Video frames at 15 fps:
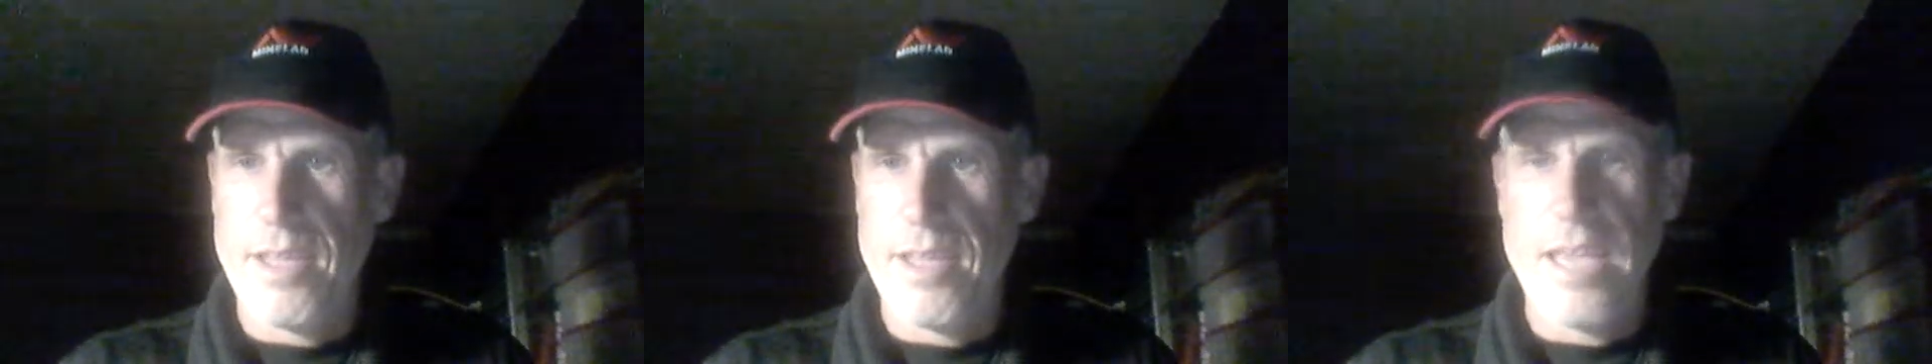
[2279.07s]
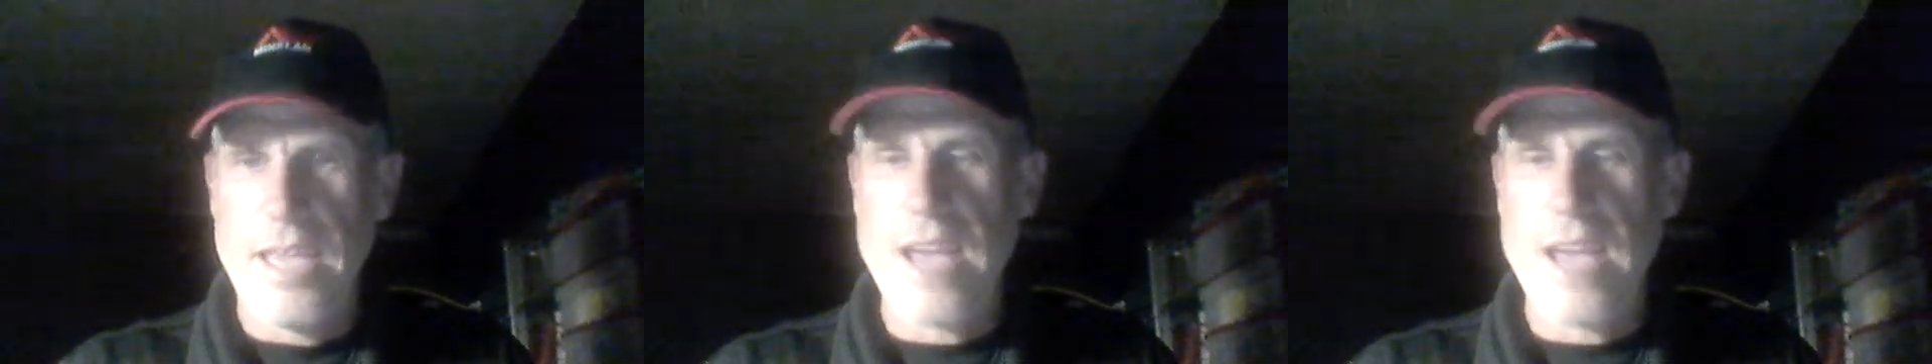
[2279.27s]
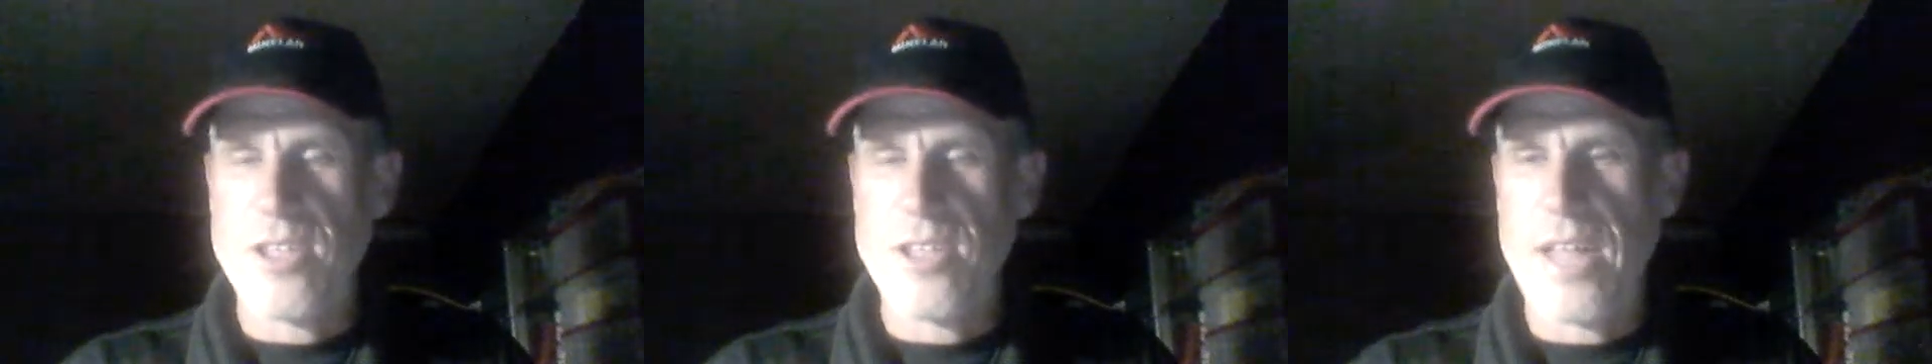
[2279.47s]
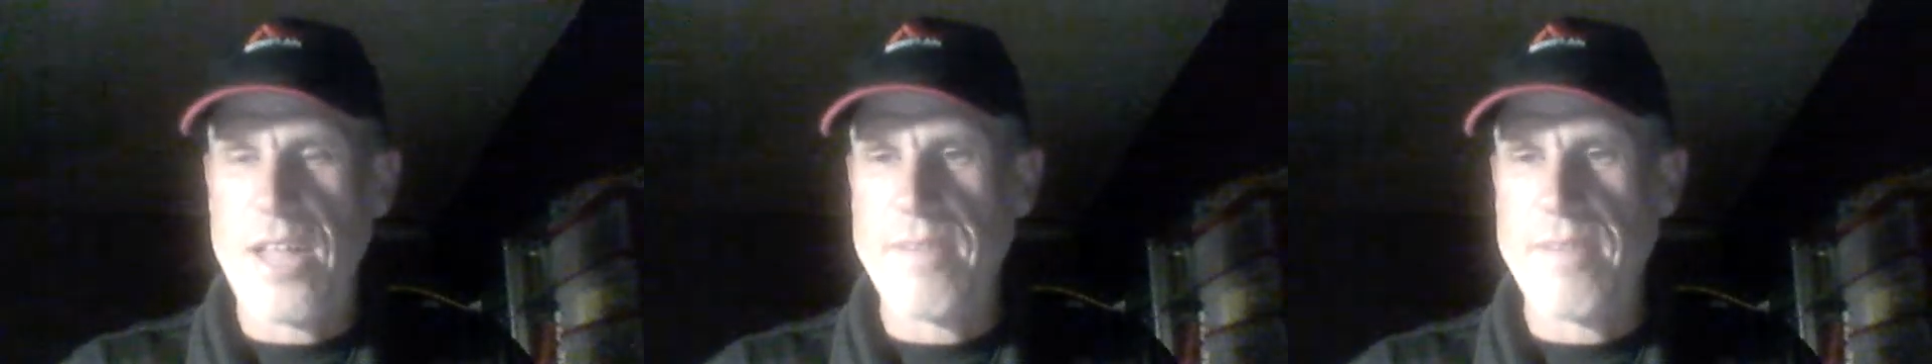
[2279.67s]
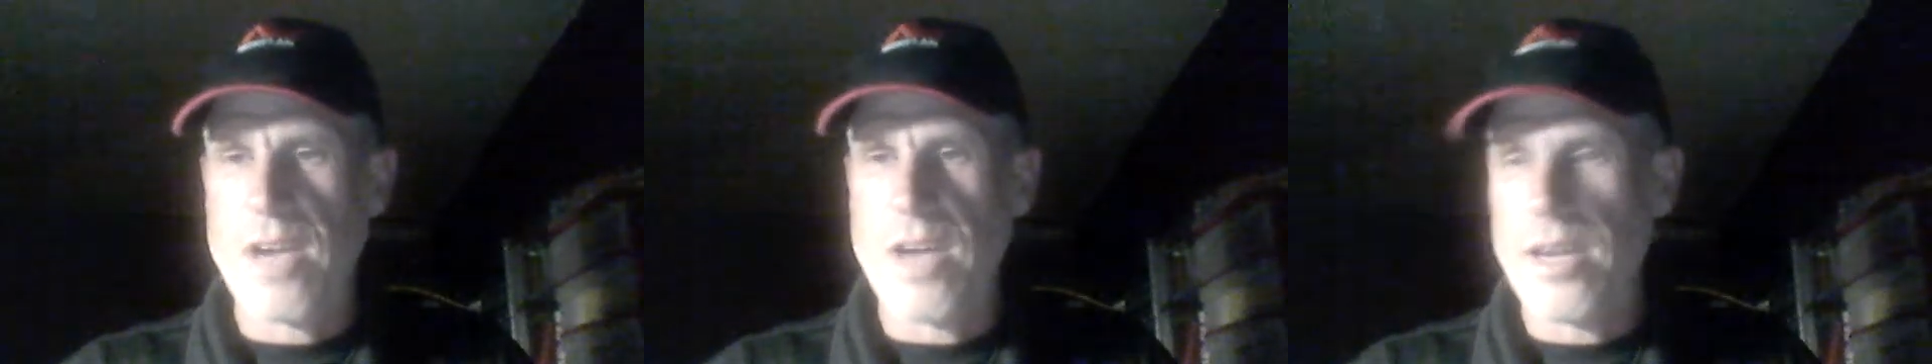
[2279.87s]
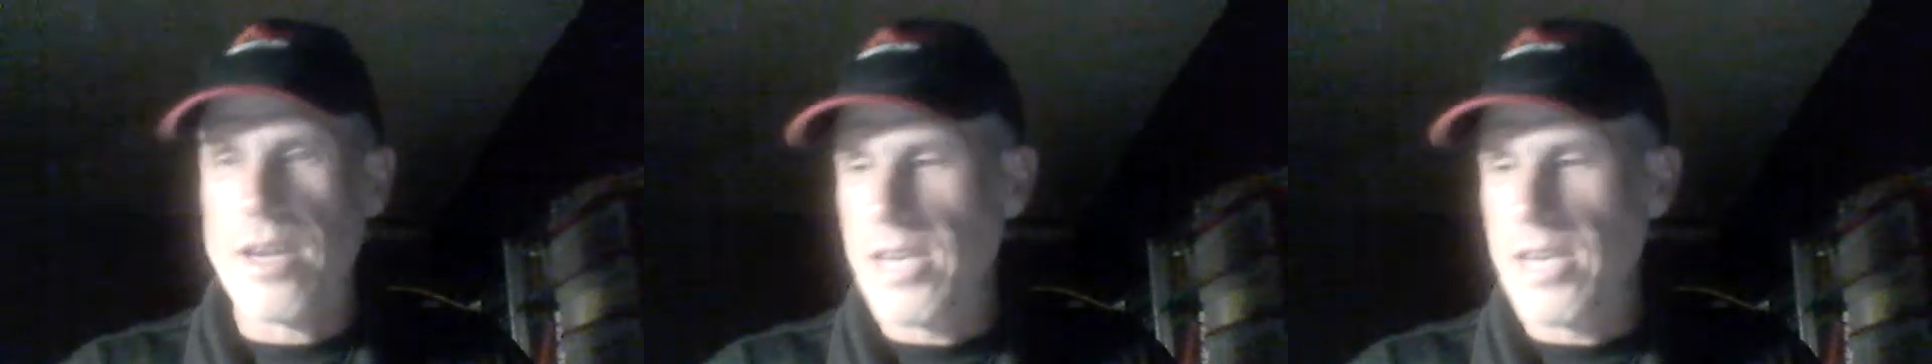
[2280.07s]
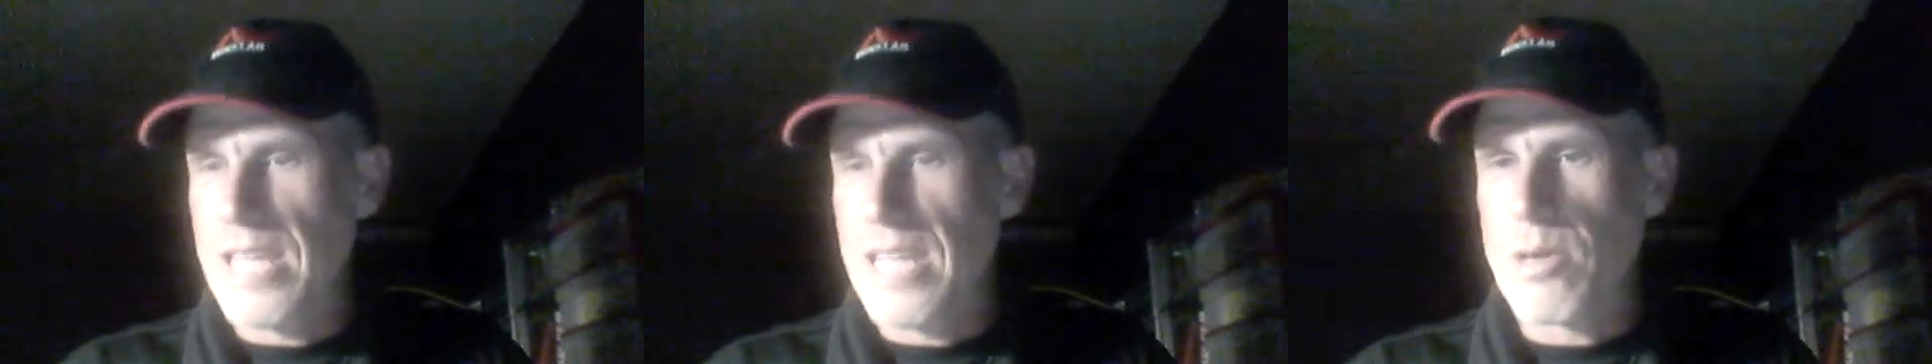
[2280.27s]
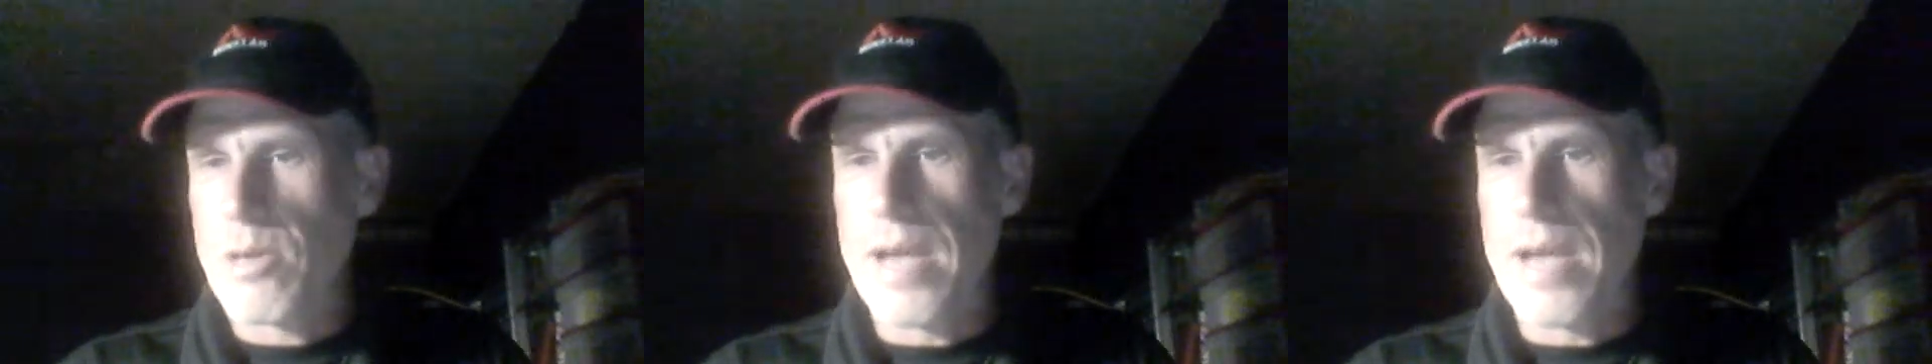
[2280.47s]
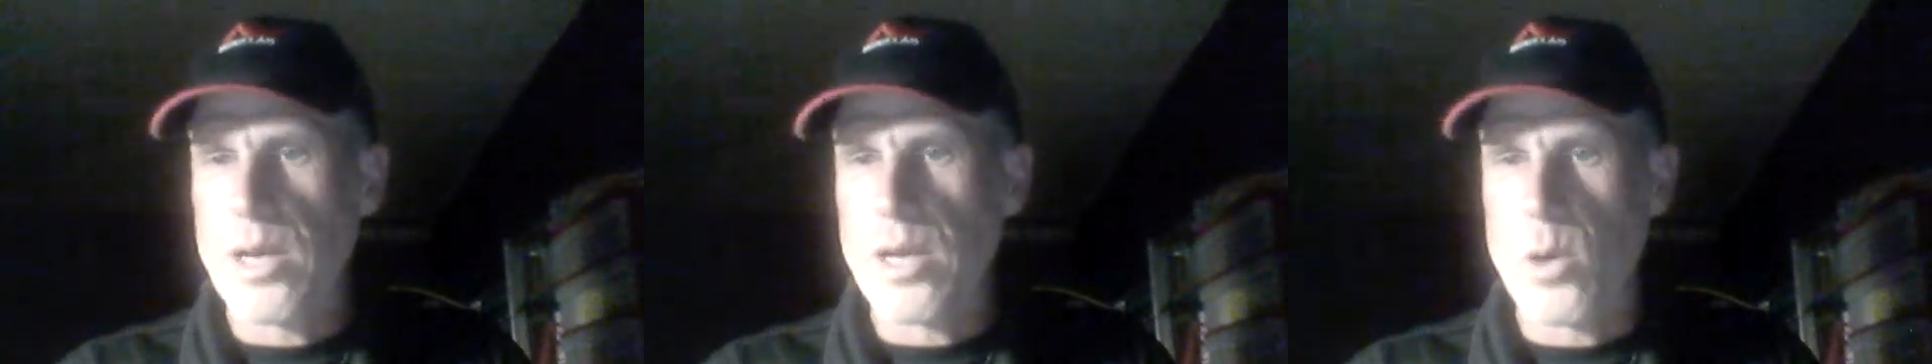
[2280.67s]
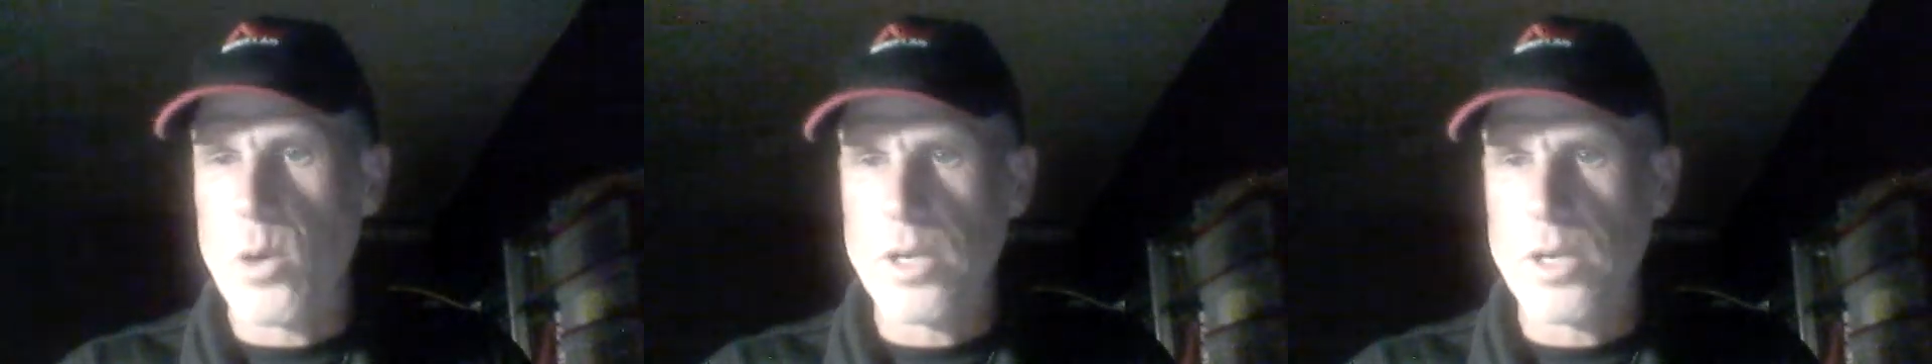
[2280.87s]
Yeah, I still haven't gotten an Ethernet
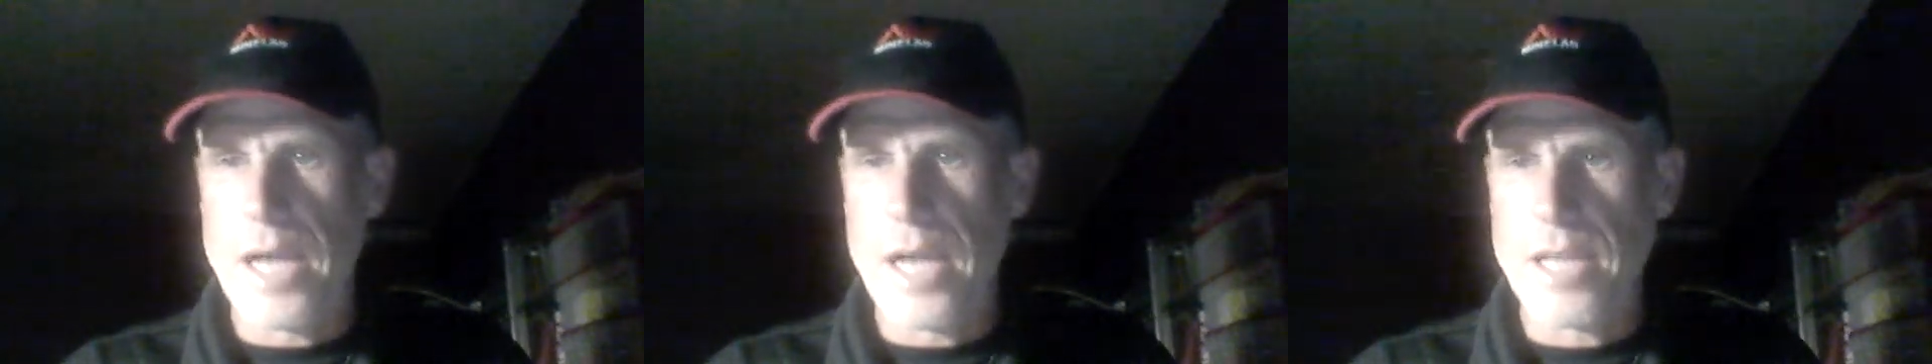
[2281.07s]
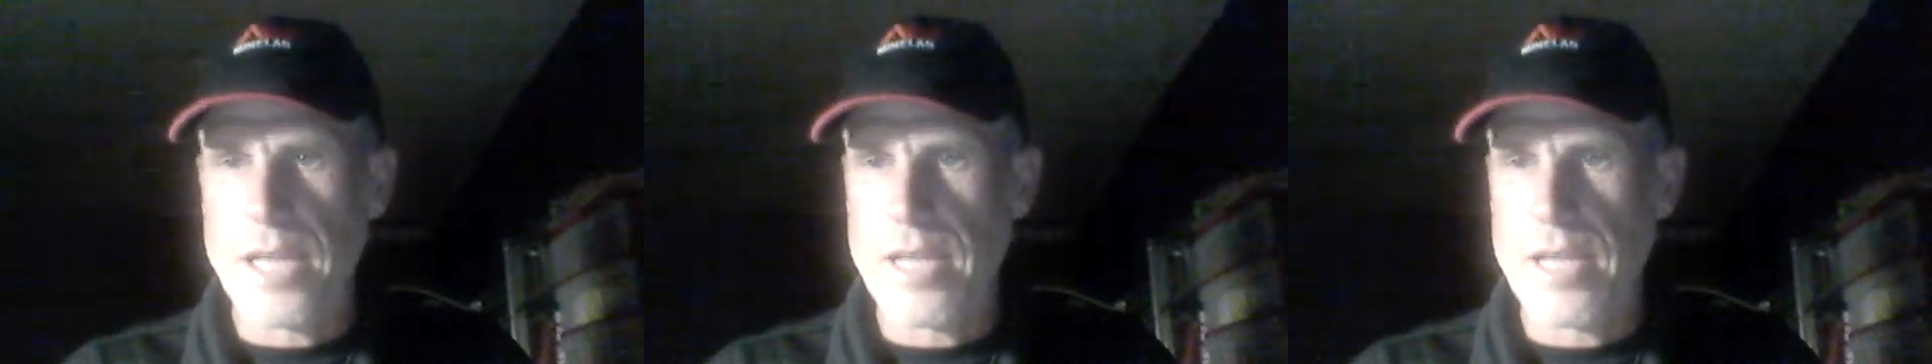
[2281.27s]
cord, guys.